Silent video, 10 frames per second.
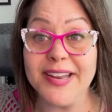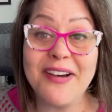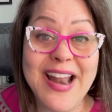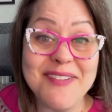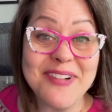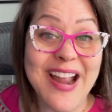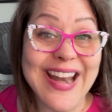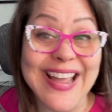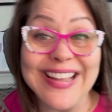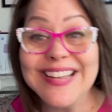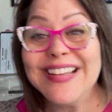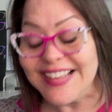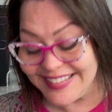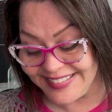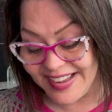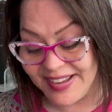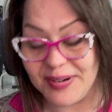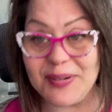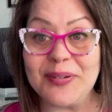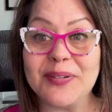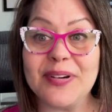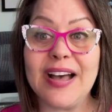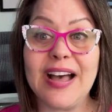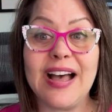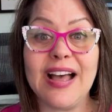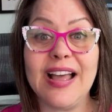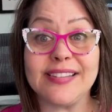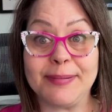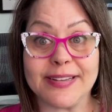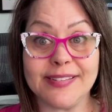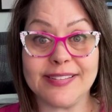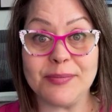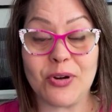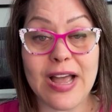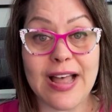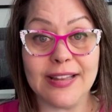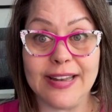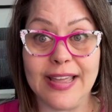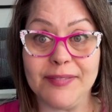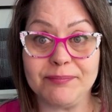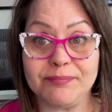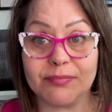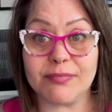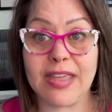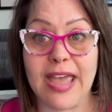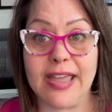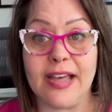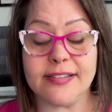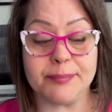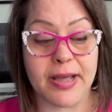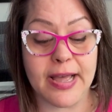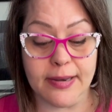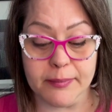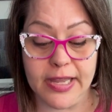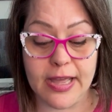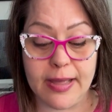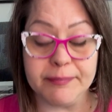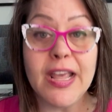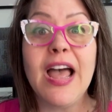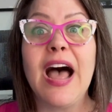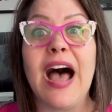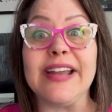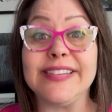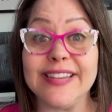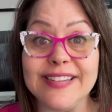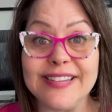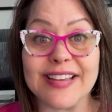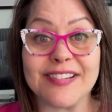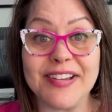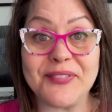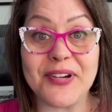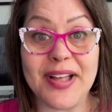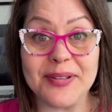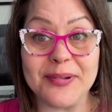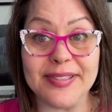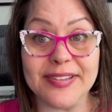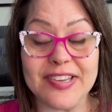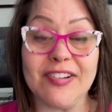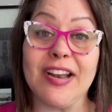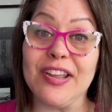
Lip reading: when I'm writing. So expect to see more holiday chaos behind me. I didn't decorate for Halloween this year, and I